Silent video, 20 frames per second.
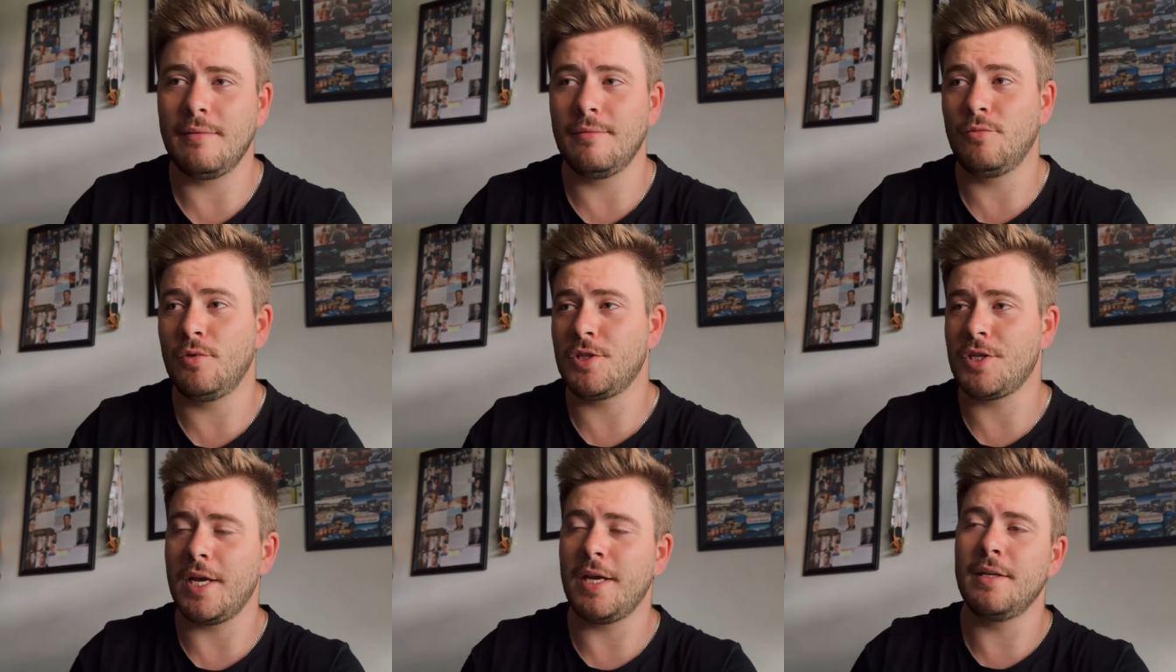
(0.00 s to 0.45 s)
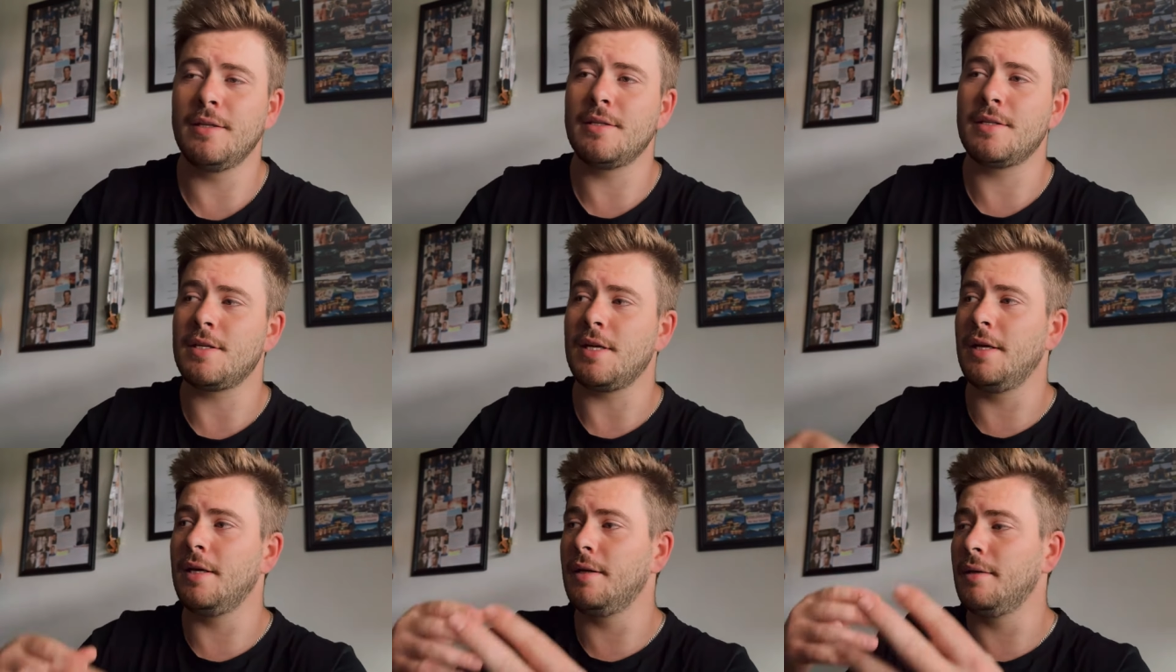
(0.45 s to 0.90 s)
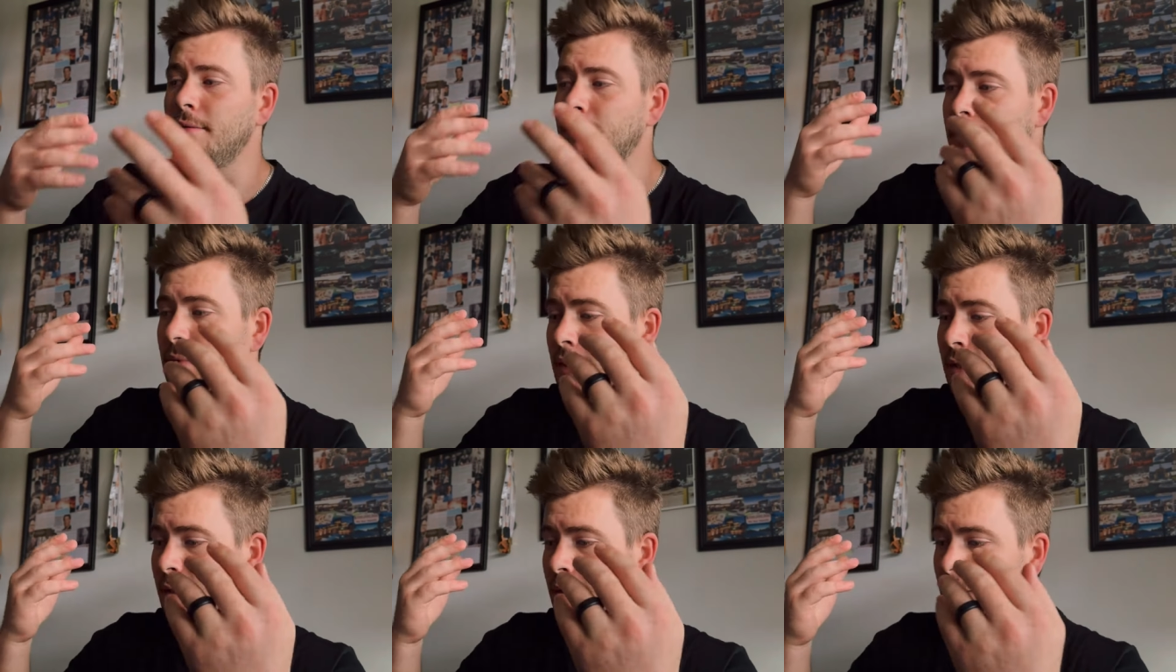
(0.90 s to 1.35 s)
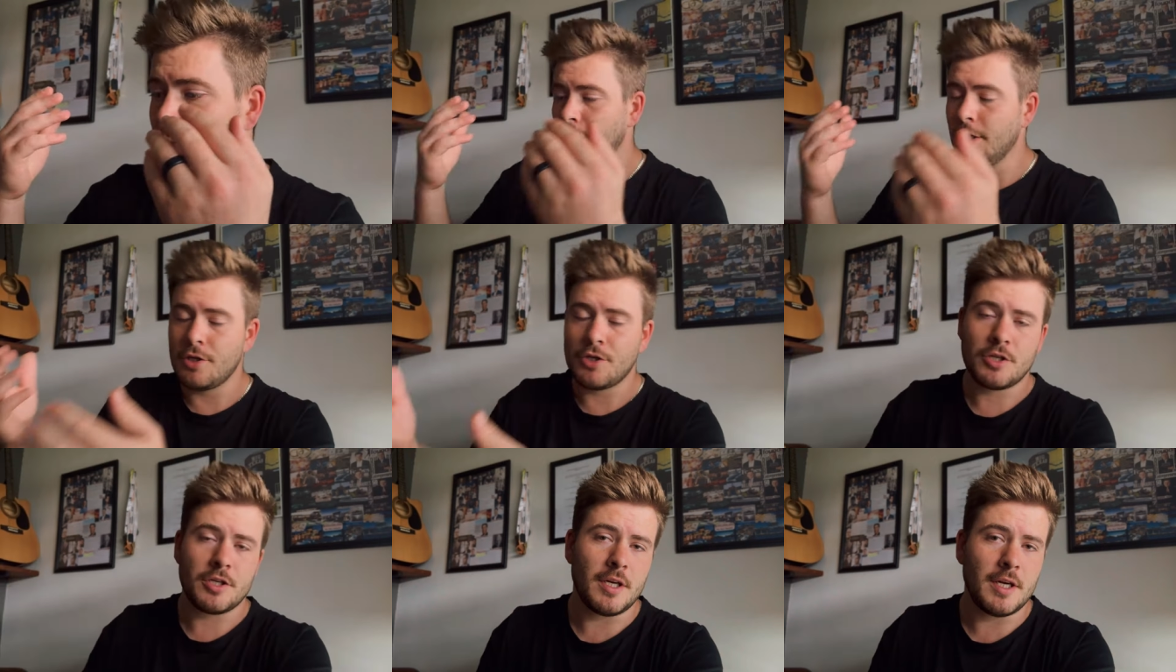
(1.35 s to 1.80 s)
which ends in
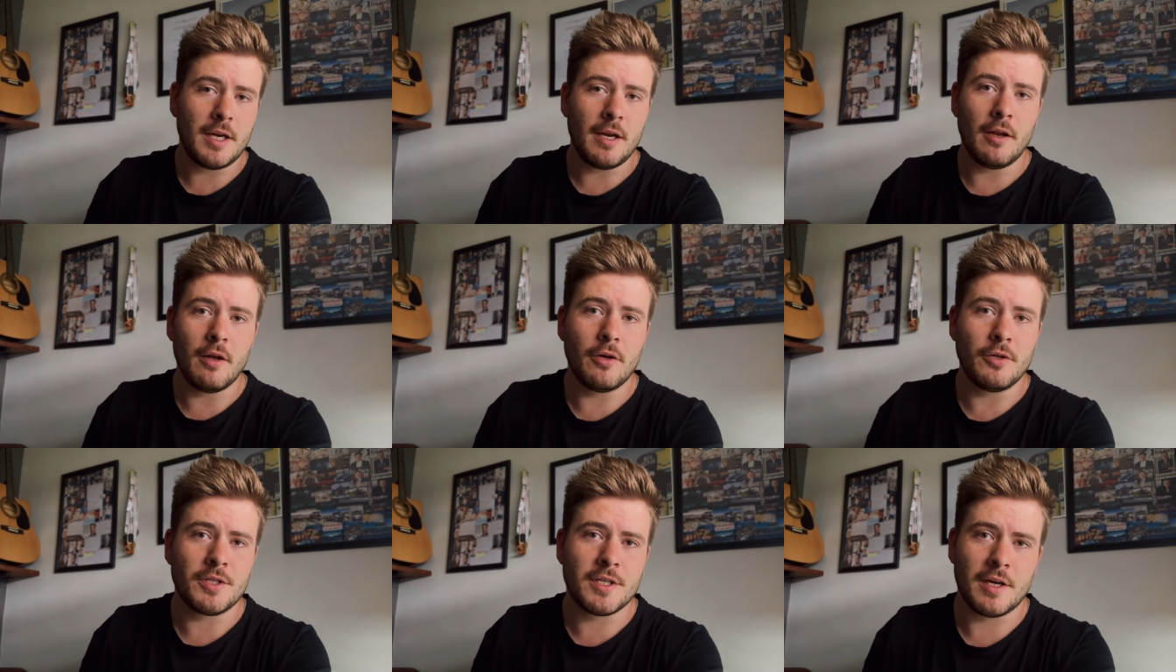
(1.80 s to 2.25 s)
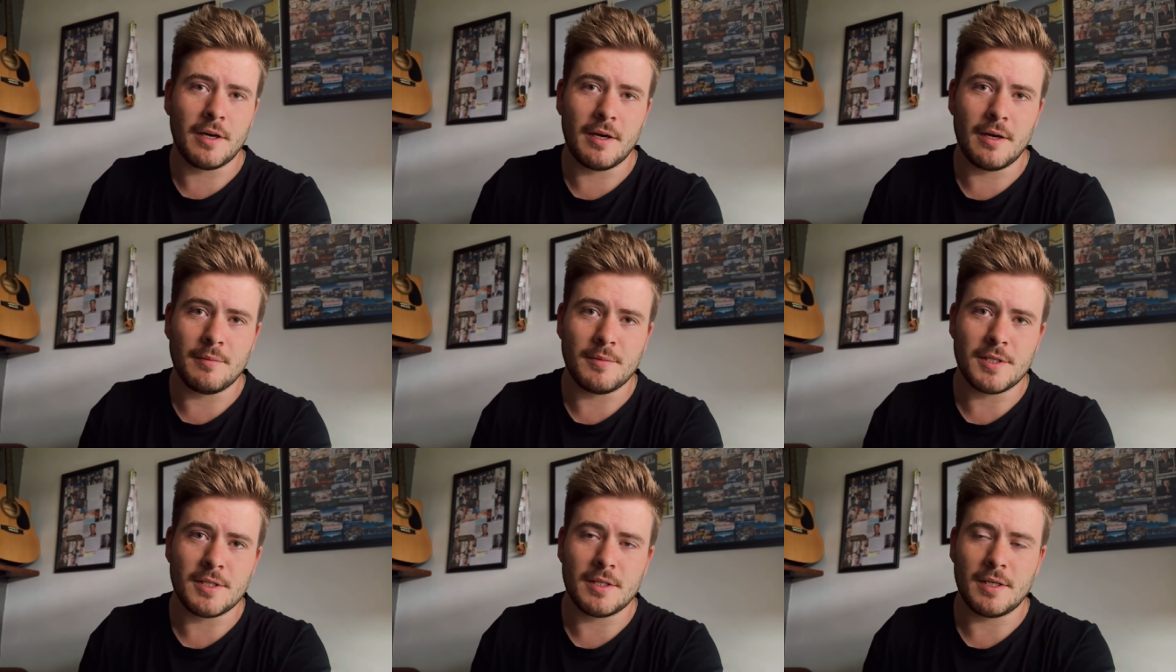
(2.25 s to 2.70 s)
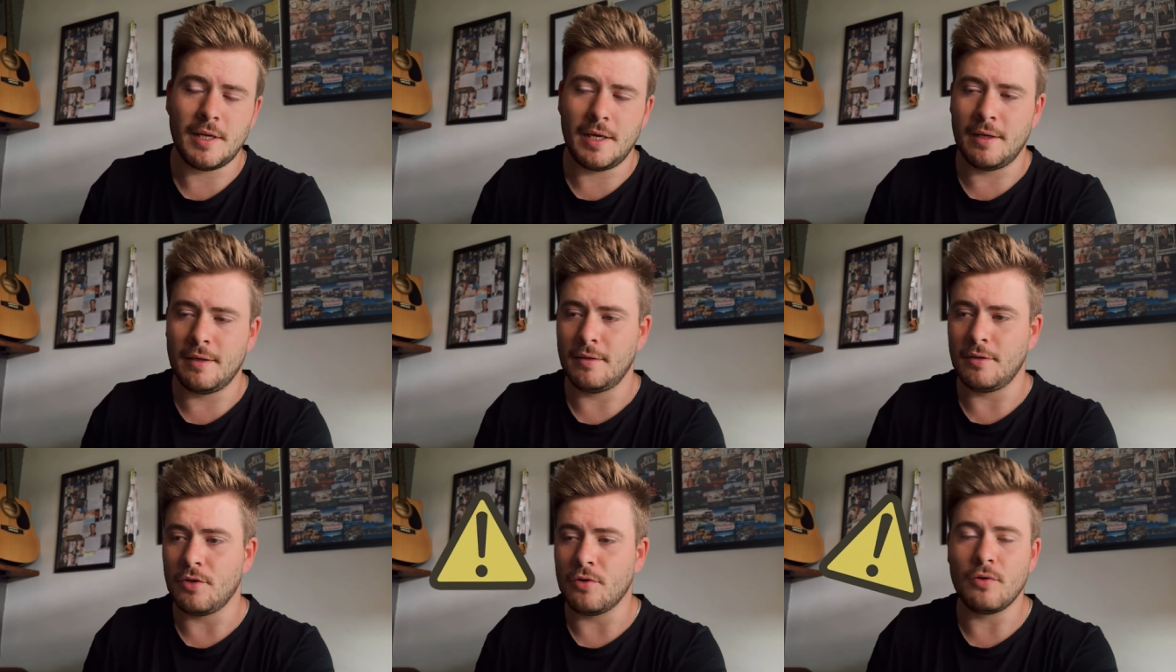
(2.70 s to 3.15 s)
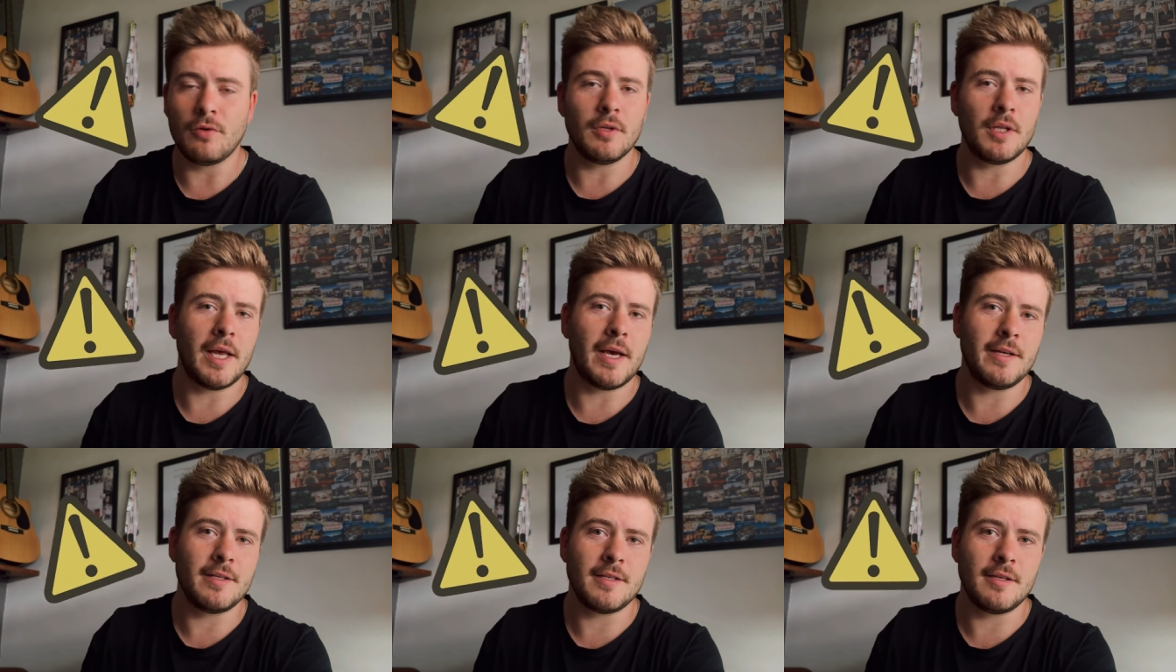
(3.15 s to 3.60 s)
shitty load times and
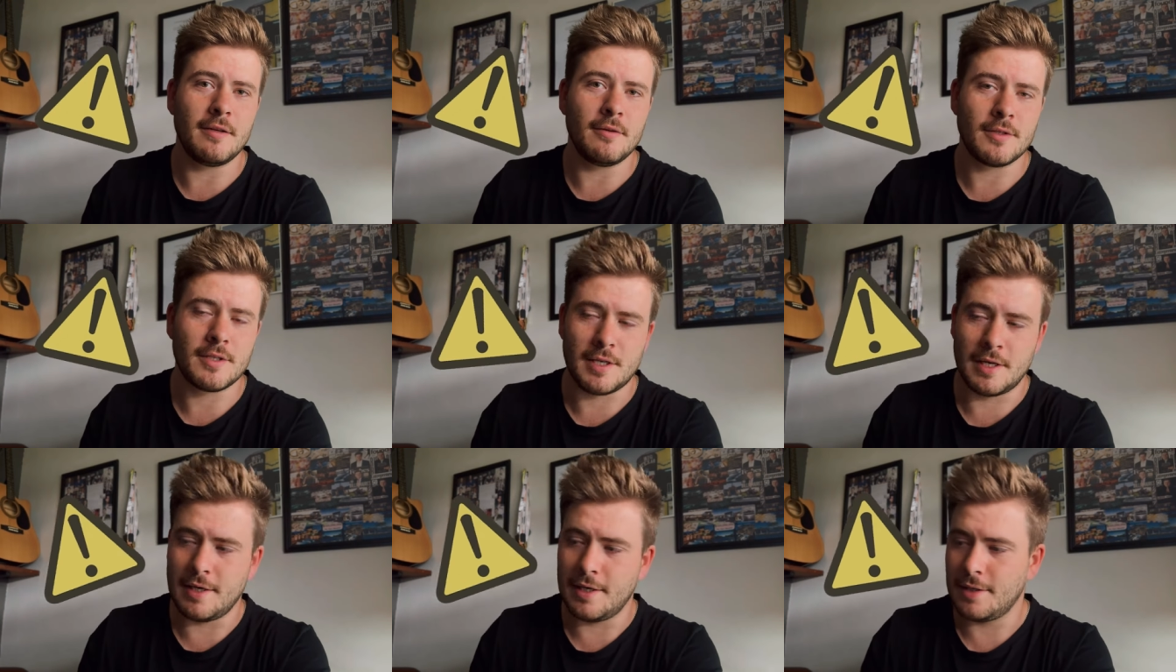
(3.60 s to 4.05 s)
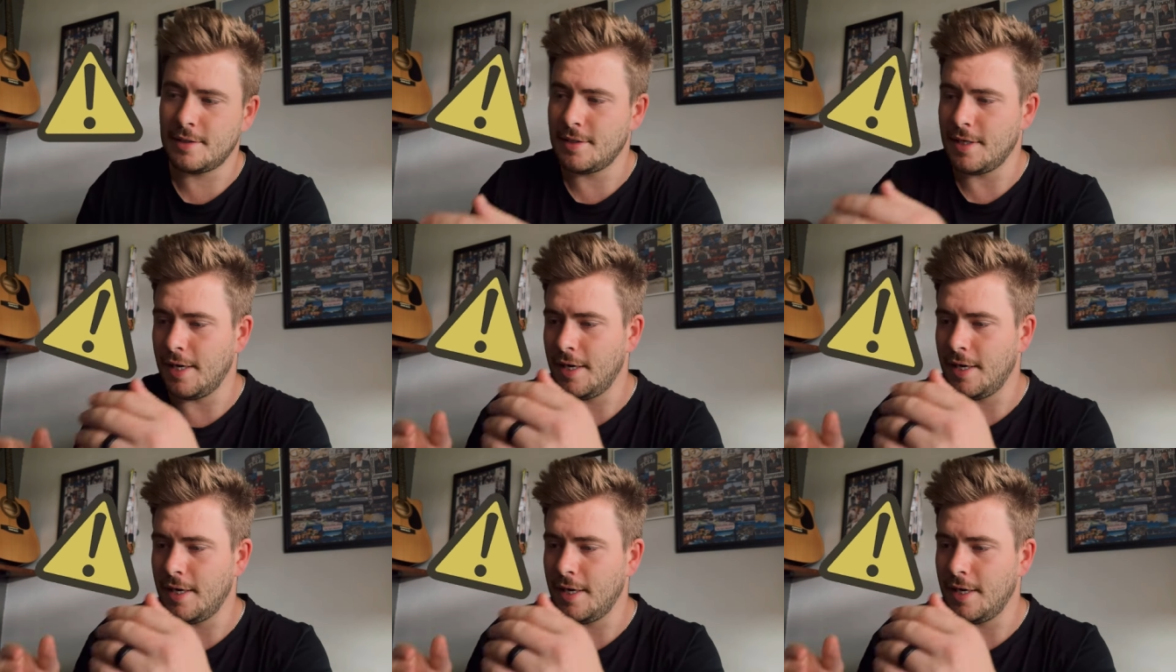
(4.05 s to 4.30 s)
Google hating your site